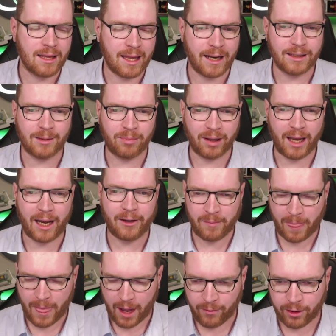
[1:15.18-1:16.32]
That is the plan,
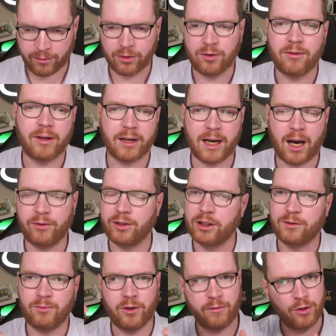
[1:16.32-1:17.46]
and what we're doing right now
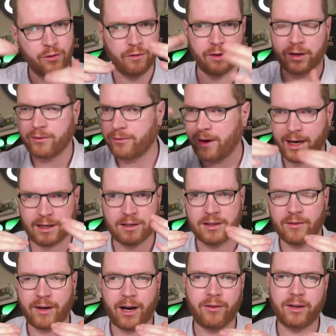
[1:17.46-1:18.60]
is we're maneuvering factions
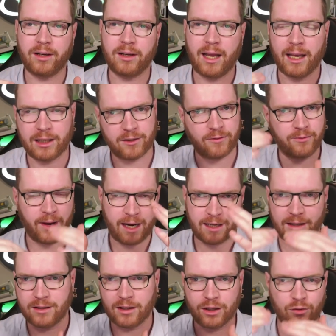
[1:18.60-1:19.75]
around, and as
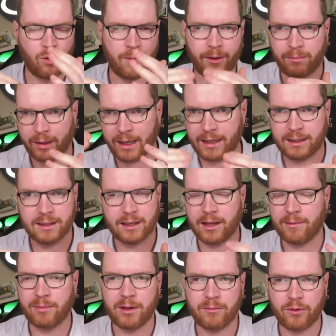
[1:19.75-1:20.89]
factions are swapping places and
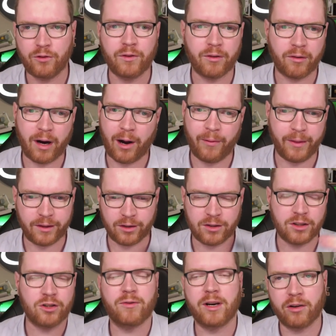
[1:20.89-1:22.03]
they're being maneuvered around, that
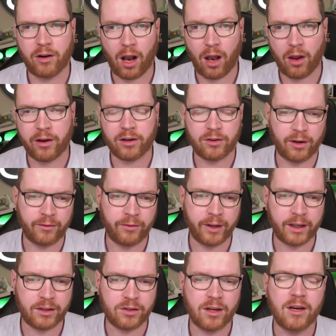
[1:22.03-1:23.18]
does trigger a lot of
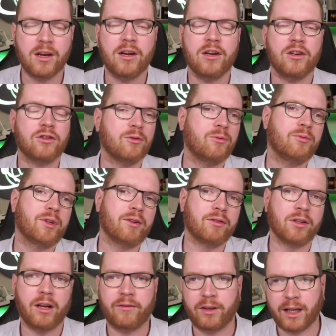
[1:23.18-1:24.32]
conflicts. So there's
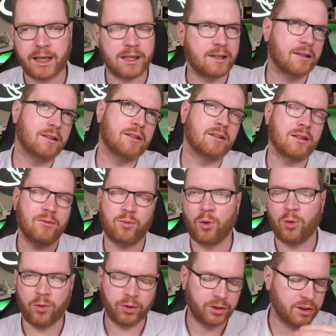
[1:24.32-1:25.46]
a lot of elections and
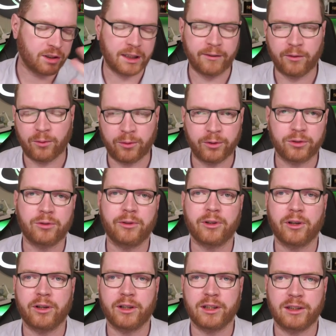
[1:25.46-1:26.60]
wars and civil wars going
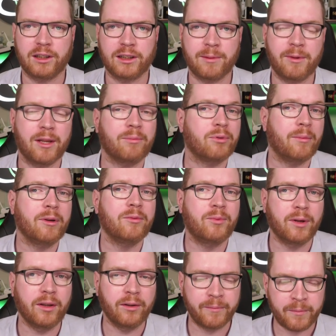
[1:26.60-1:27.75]
on in the system, and that probably
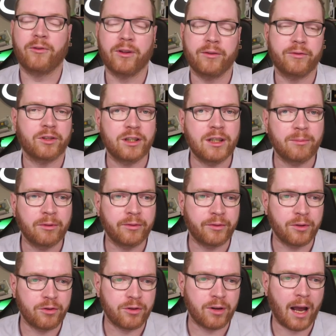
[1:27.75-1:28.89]
will for the foreseeable
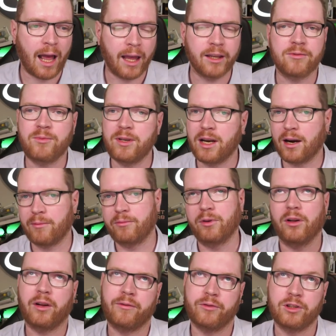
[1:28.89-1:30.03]
future, as we are,
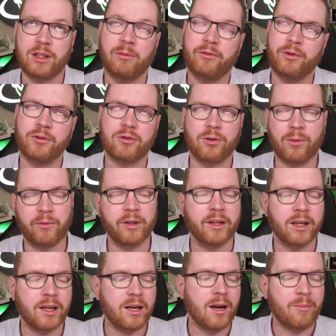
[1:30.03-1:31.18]
not foreseeable future
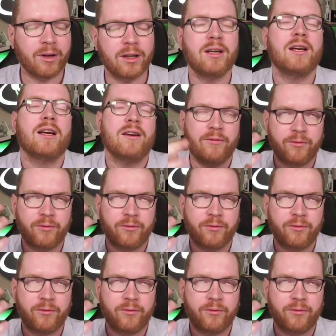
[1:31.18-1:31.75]
hopefully, but